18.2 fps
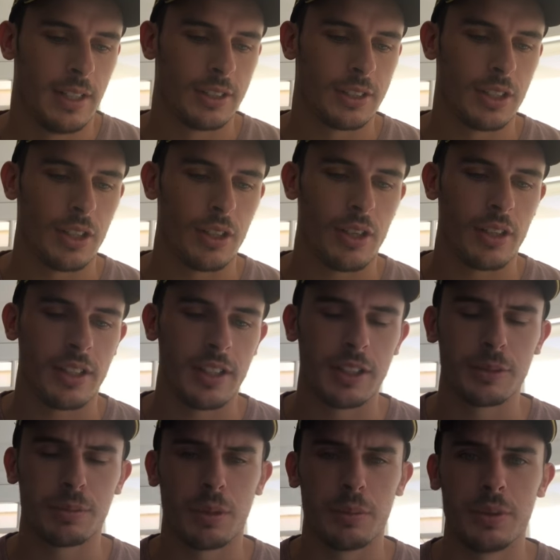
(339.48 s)
So I
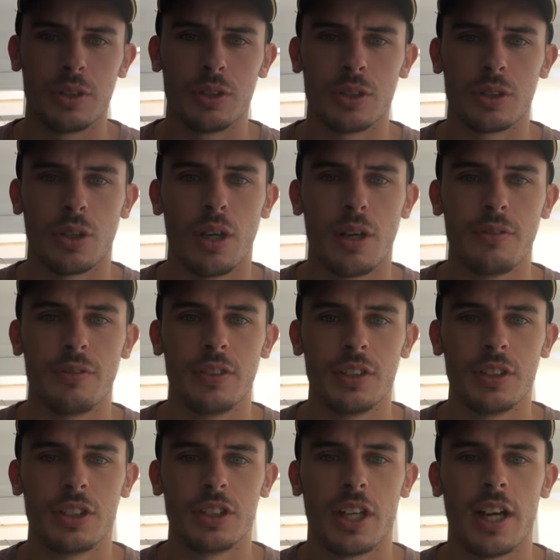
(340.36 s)
think it's probably a good time
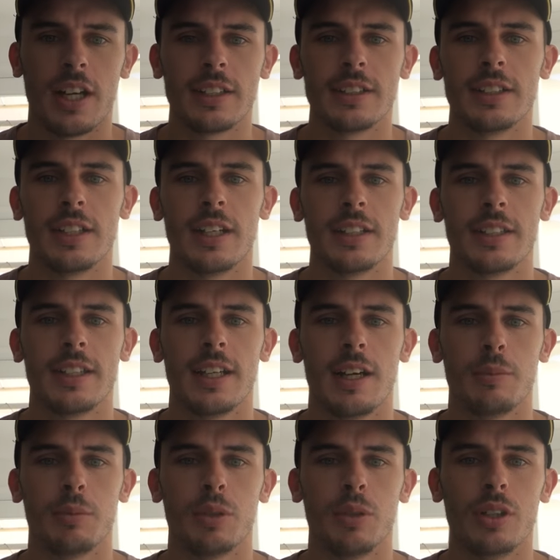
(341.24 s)
for the Sharks to get the
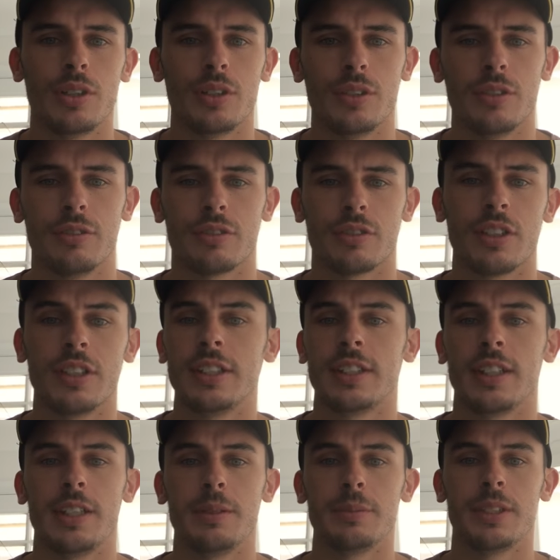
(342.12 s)
Cowboys, or for any
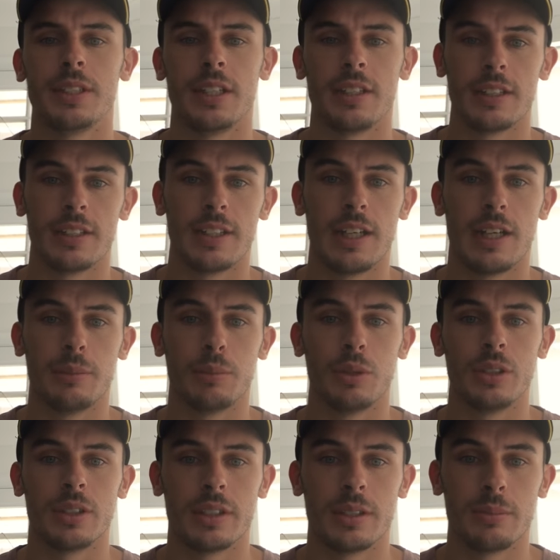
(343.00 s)
team to get the
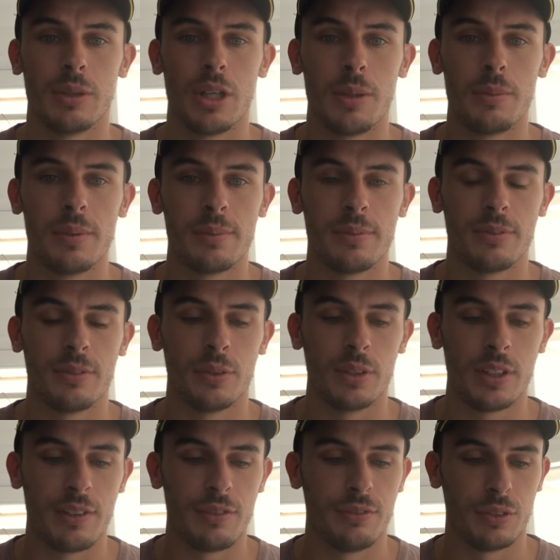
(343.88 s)
Cowboys at the moment
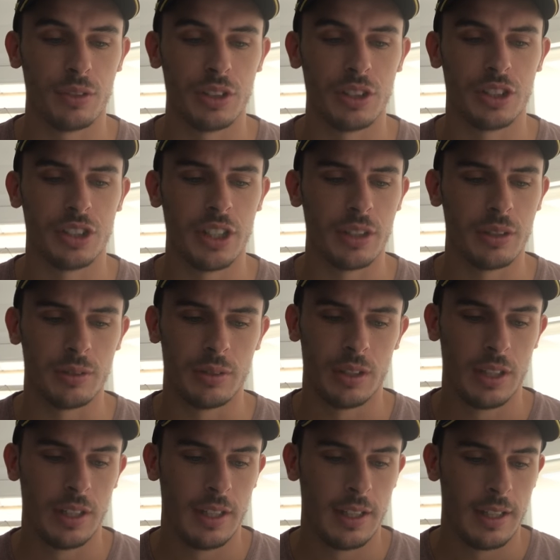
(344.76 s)
before they're fully gel.
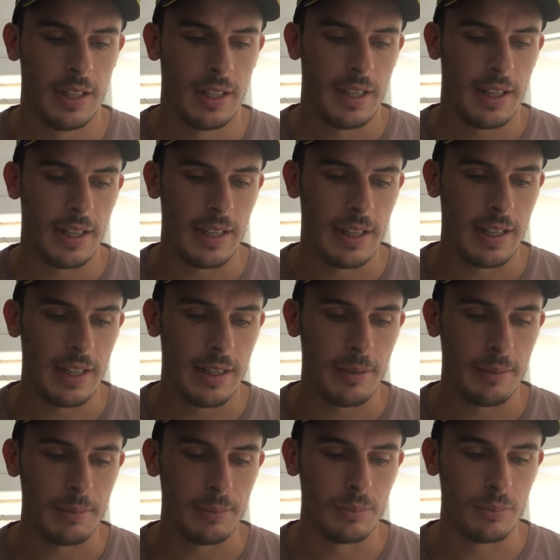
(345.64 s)

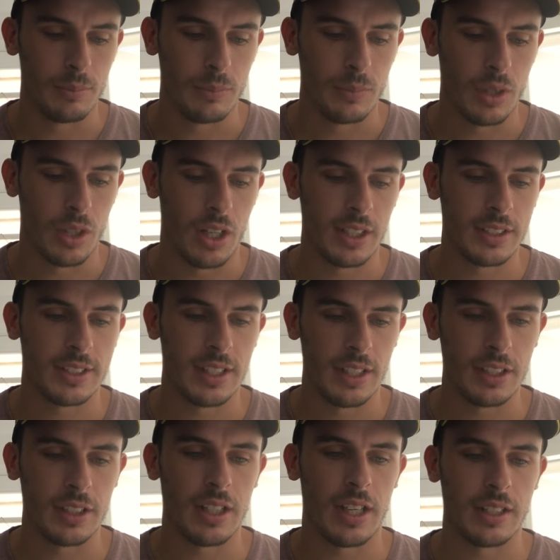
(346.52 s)
Um, I
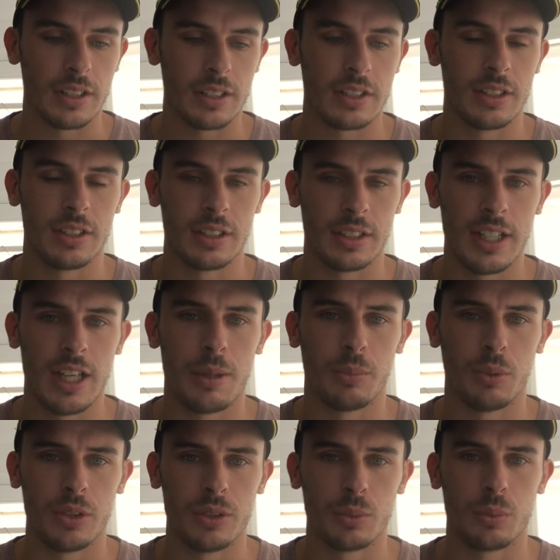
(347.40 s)
see that, as I said, the
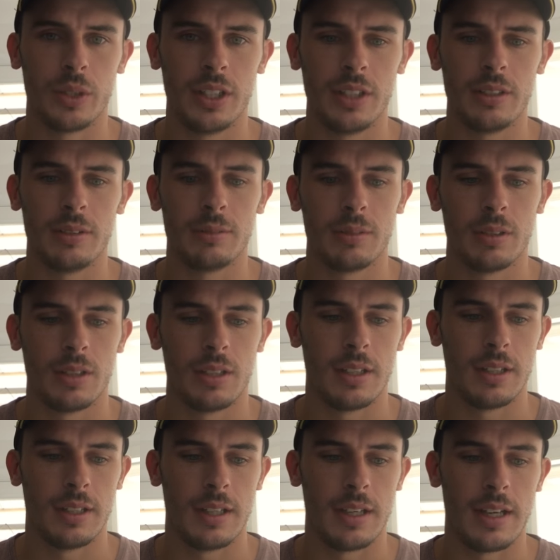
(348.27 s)
Cowboys winning
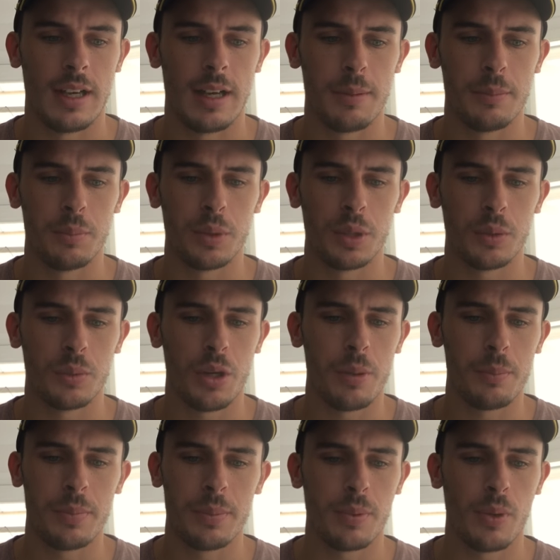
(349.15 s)
uh, but it
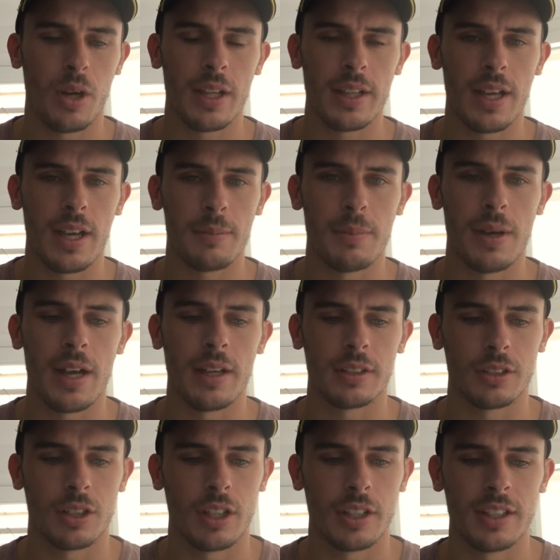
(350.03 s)
won't buy that
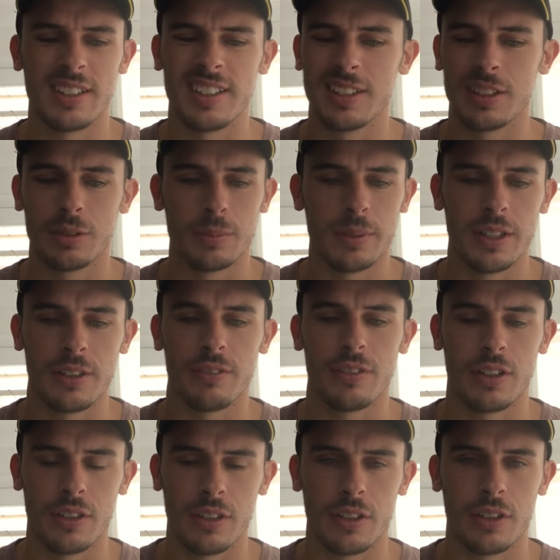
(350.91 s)
much. I think this will be a
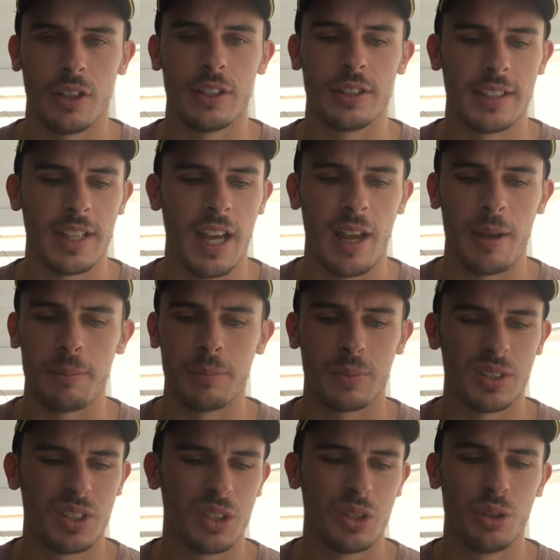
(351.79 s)
very close
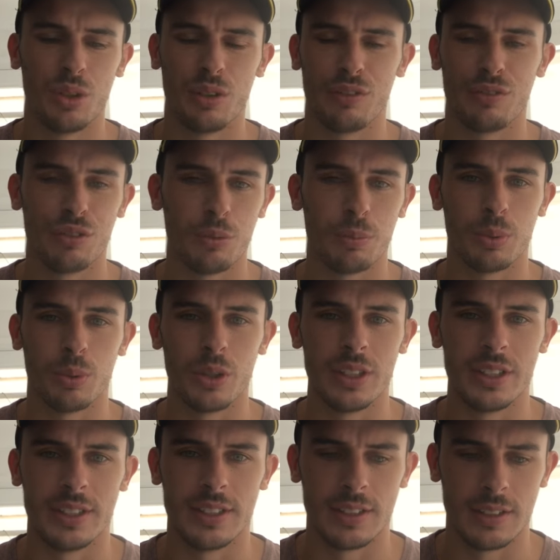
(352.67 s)
game, two to four
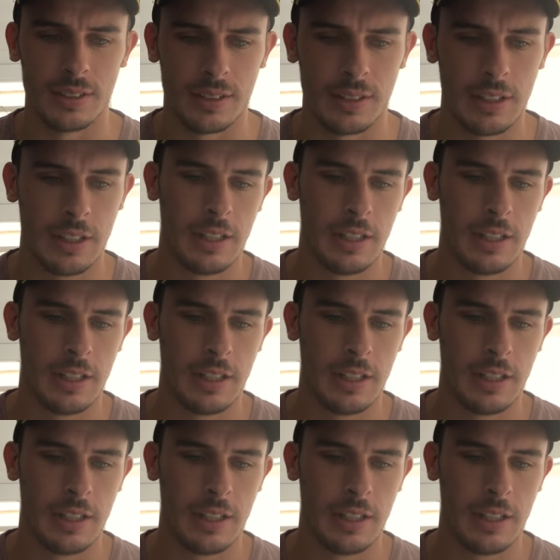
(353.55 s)
points in it.